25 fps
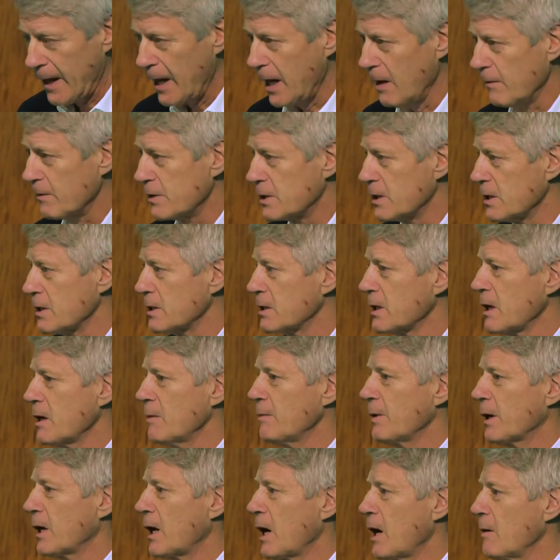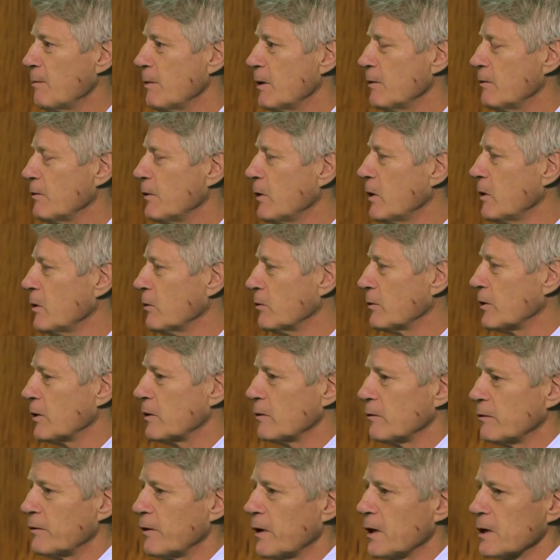Ever since I became involved
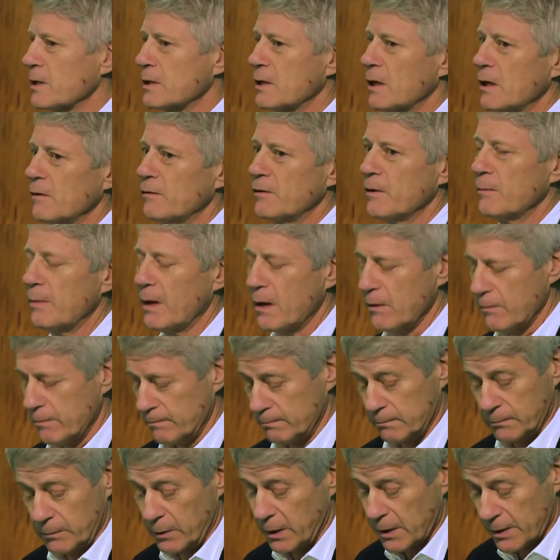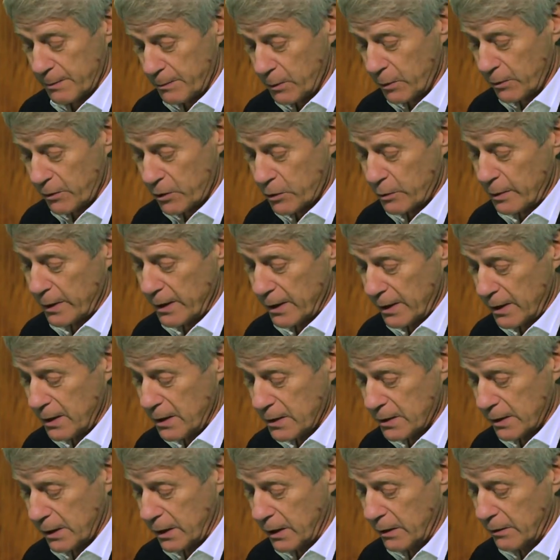in fire safety, about, well, it's more than 20
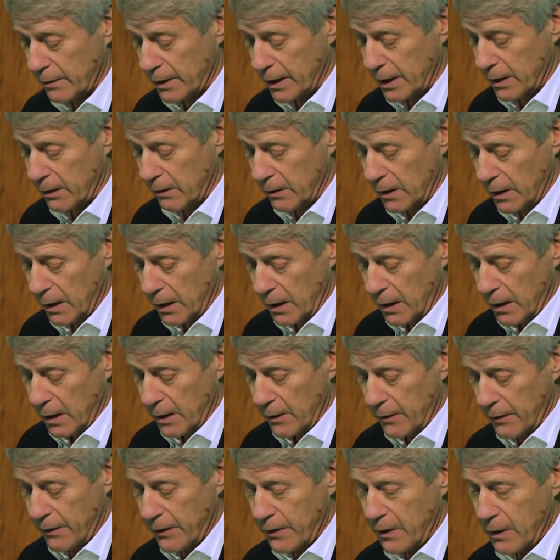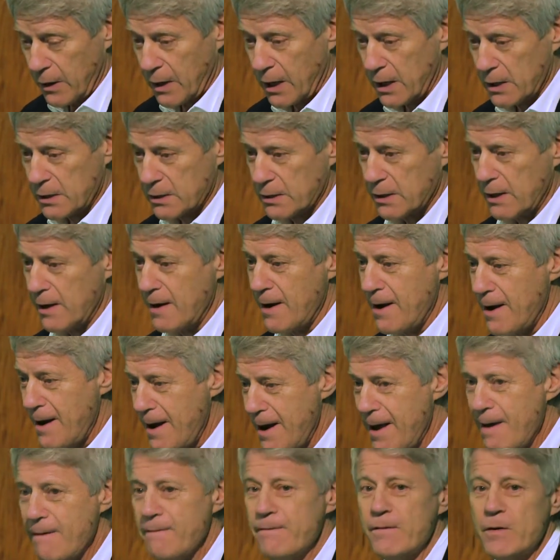years ago now, there has
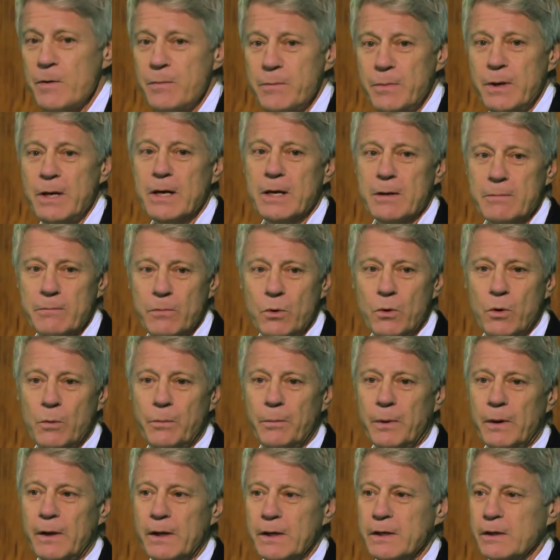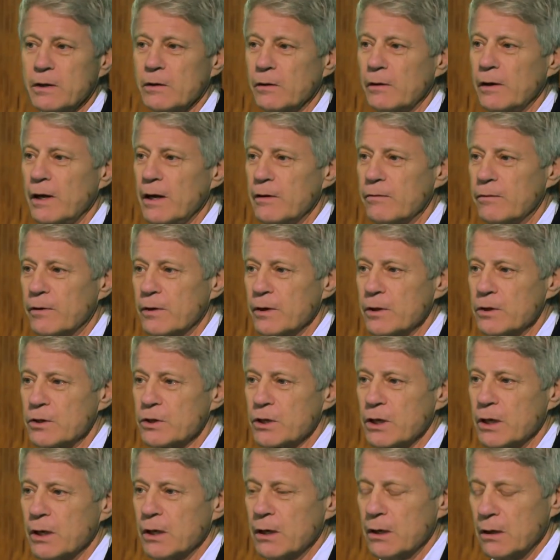never been more political
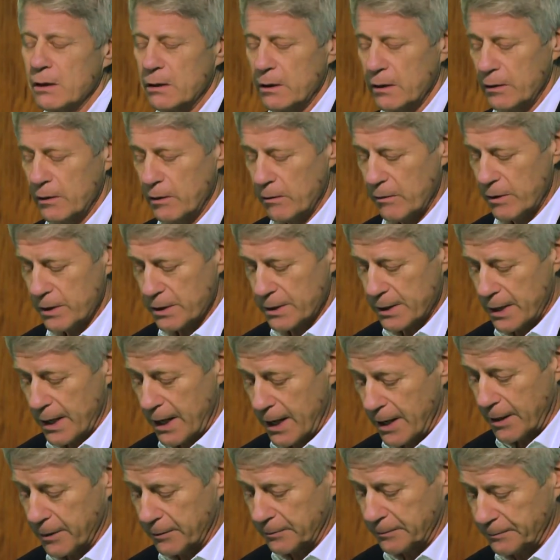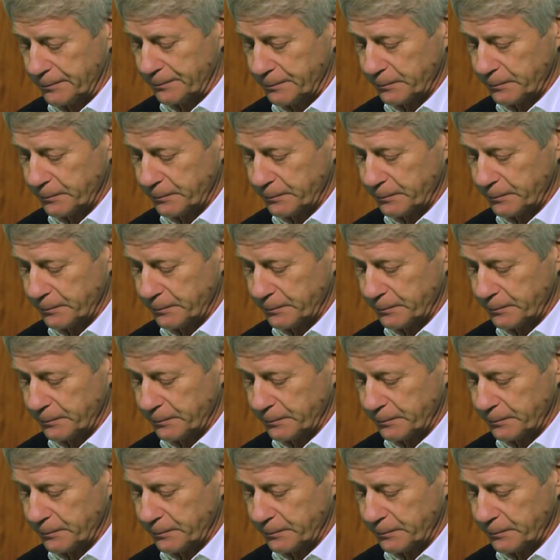leverage than there is now.